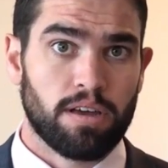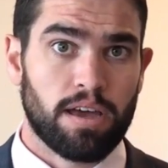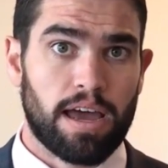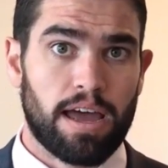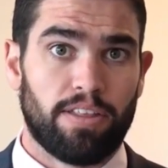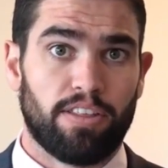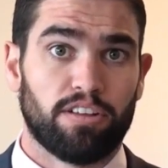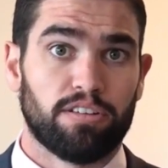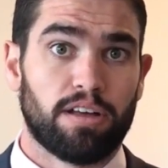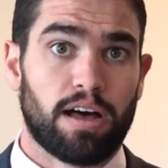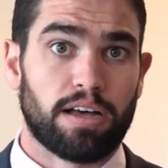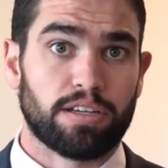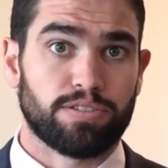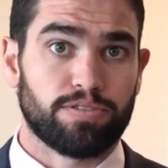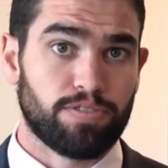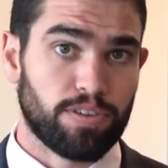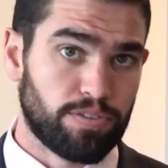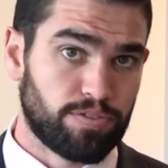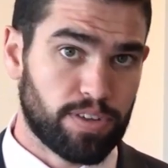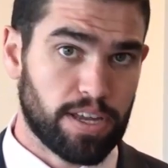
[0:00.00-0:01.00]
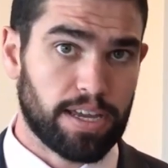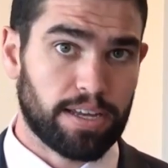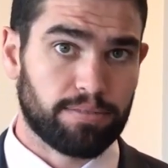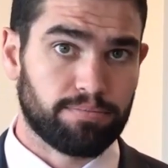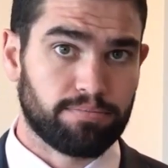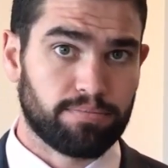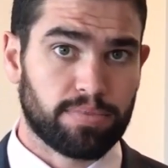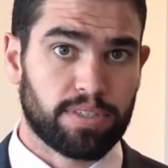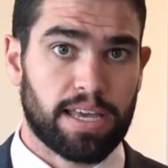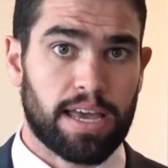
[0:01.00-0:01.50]
out of the last
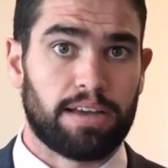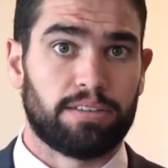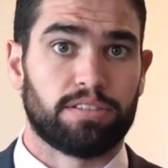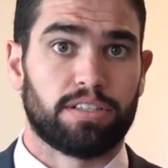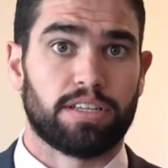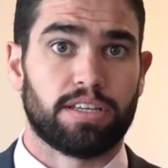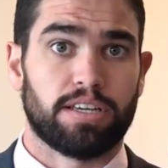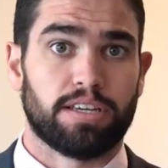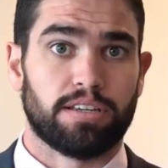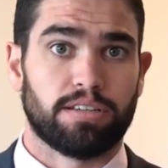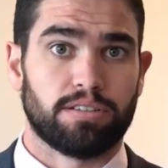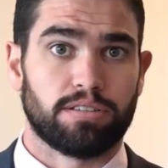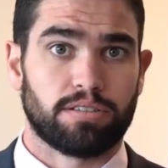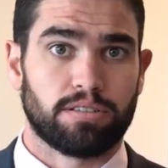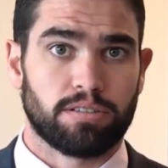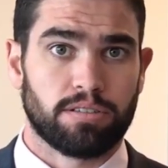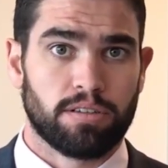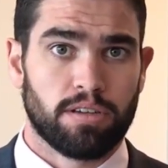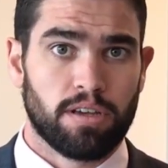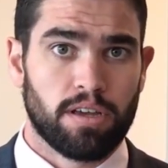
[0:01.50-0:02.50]
15 calendar years.